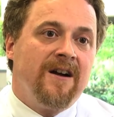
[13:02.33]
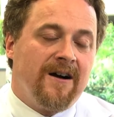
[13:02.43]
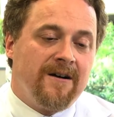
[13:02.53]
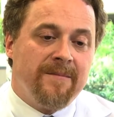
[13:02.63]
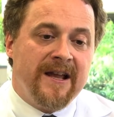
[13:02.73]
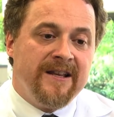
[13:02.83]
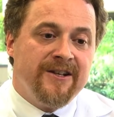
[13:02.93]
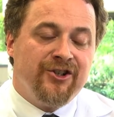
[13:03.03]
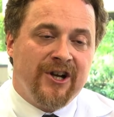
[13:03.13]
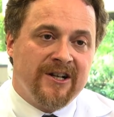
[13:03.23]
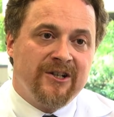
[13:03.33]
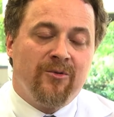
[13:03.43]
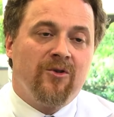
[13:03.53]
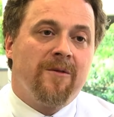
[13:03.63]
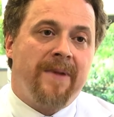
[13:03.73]
Um, any
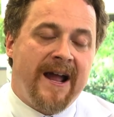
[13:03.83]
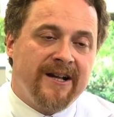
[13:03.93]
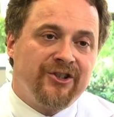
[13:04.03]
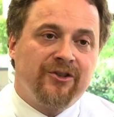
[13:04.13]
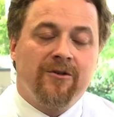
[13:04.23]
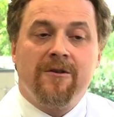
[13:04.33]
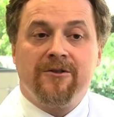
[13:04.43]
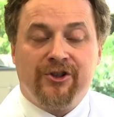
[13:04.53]
injectable or patch or